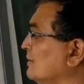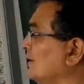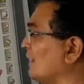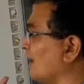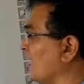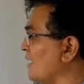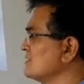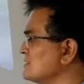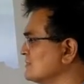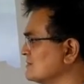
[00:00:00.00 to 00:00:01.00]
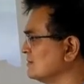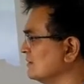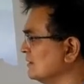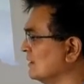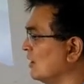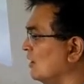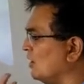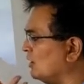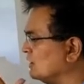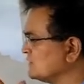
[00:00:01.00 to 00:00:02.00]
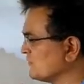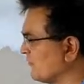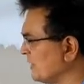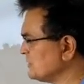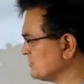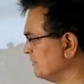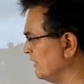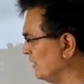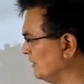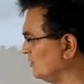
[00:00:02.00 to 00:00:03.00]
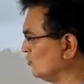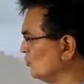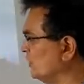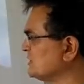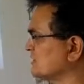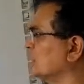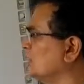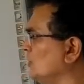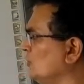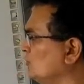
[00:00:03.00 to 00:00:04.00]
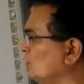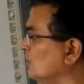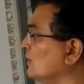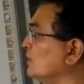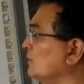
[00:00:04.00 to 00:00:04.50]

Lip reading: They asked all these Frenchmen to discontinue